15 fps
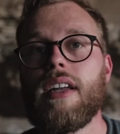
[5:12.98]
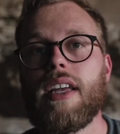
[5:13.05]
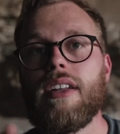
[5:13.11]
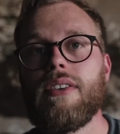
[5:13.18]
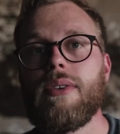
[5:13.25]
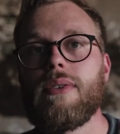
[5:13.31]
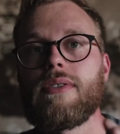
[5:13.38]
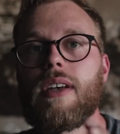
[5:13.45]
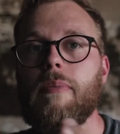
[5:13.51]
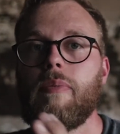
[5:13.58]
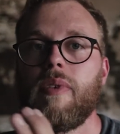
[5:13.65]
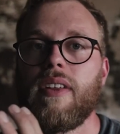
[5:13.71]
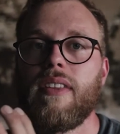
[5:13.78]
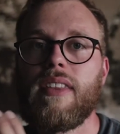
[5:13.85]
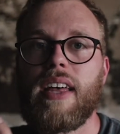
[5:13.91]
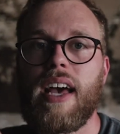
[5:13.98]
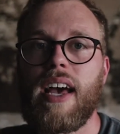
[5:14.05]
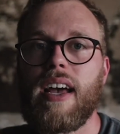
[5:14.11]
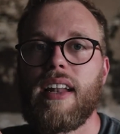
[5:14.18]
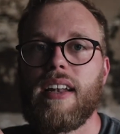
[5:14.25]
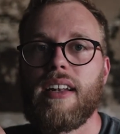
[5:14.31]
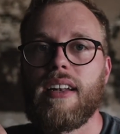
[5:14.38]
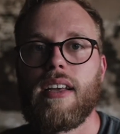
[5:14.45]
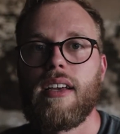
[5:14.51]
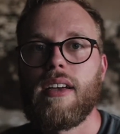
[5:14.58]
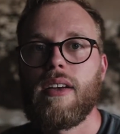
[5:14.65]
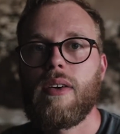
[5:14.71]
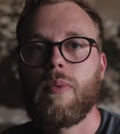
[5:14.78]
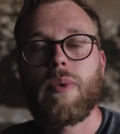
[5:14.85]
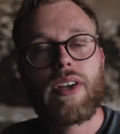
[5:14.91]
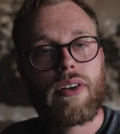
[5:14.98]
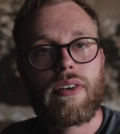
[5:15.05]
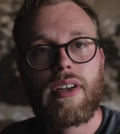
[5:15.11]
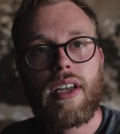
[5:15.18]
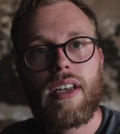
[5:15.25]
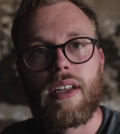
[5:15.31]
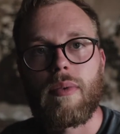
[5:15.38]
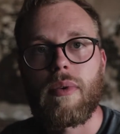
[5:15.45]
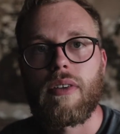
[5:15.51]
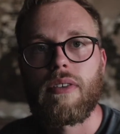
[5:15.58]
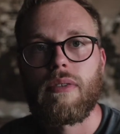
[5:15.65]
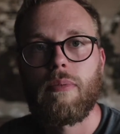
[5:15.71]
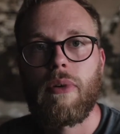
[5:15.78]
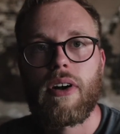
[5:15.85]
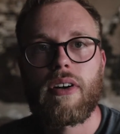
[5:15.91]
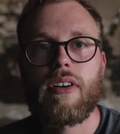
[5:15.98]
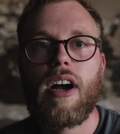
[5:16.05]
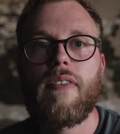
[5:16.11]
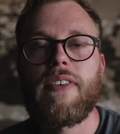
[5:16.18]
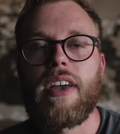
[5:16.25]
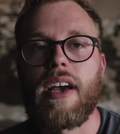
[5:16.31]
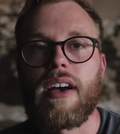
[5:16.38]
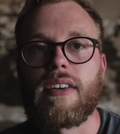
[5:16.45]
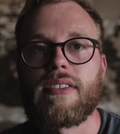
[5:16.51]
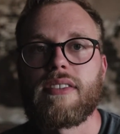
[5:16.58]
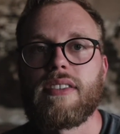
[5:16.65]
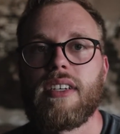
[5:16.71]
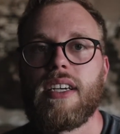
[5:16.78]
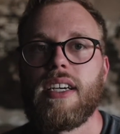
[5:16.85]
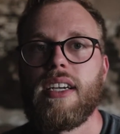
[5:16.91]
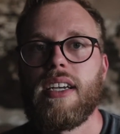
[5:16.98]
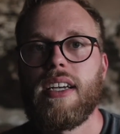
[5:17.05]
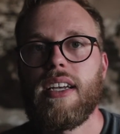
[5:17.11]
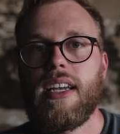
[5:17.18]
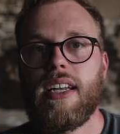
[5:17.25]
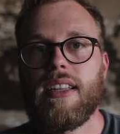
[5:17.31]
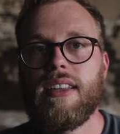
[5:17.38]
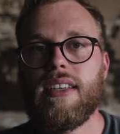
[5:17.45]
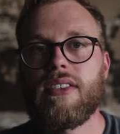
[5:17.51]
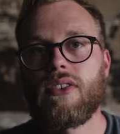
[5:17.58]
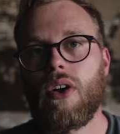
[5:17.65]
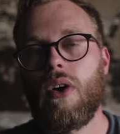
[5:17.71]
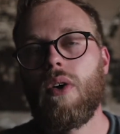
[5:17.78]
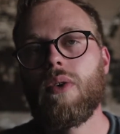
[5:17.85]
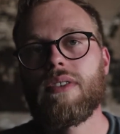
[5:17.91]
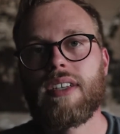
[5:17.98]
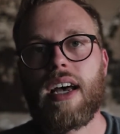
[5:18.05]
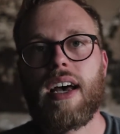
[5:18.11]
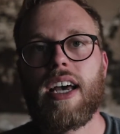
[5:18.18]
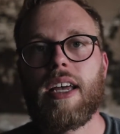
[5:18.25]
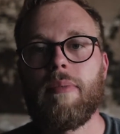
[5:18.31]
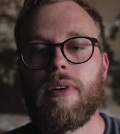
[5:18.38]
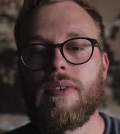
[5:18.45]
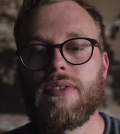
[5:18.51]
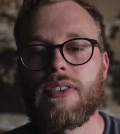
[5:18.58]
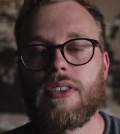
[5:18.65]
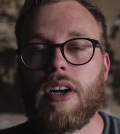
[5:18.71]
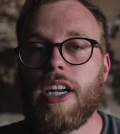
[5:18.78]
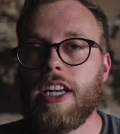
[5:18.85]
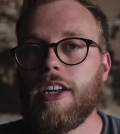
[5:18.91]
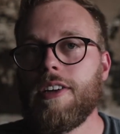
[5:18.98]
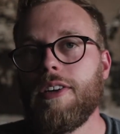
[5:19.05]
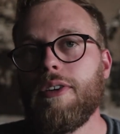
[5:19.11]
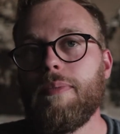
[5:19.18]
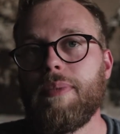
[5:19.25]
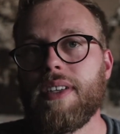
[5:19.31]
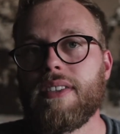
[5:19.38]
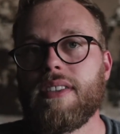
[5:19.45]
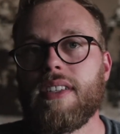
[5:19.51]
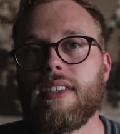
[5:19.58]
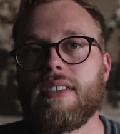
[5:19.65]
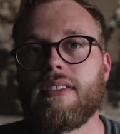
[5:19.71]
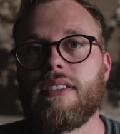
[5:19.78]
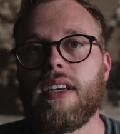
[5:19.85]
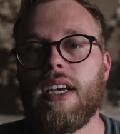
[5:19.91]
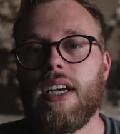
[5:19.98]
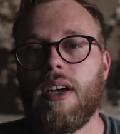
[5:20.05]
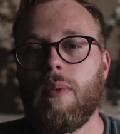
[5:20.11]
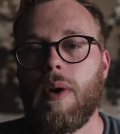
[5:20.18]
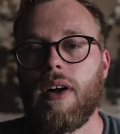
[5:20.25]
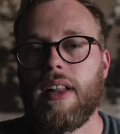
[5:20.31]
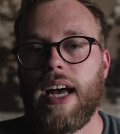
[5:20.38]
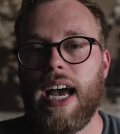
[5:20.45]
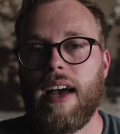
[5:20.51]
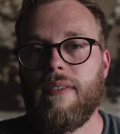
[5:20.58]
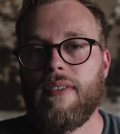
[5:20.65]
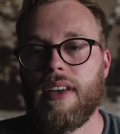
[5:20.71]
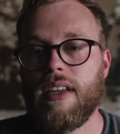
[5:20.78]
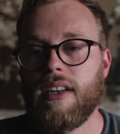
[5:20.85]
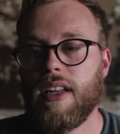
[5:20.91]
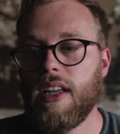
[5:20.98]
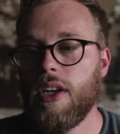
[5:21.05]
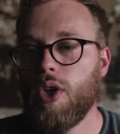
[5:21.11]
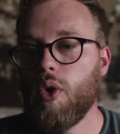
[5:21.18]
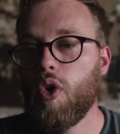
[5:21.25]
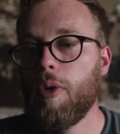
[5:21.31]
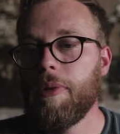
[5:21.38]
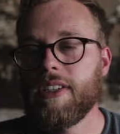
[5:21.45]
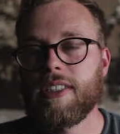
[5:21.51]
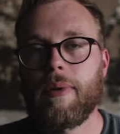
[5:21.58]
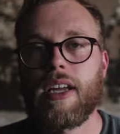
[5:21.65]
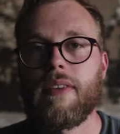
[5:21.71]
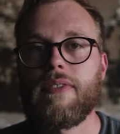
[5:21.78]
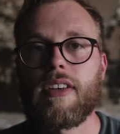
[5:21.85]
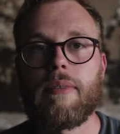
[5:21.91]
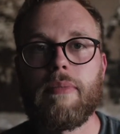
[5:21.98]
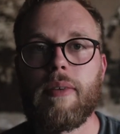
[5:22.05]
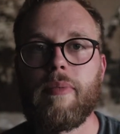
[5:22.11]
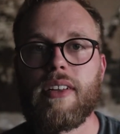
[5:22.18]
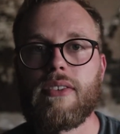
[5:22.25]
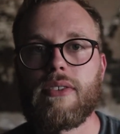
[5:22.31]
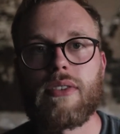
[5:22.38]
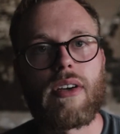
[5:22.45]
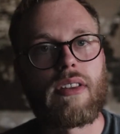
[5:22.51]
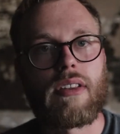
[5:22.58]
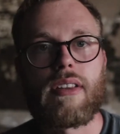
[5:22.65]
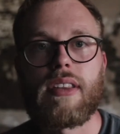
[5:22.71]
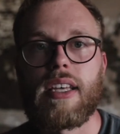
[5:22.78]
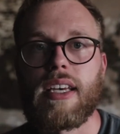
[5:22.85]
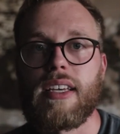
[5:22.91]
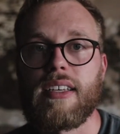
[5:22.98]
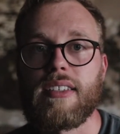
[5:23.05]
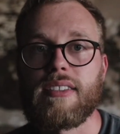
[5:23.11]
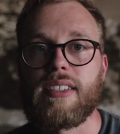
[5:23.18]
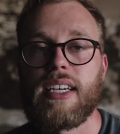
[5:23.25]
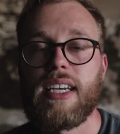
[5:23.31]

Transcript: into something that we created with Martin Coffee House. And this whole time of starting a new business while having enormous amount of commitments to other things,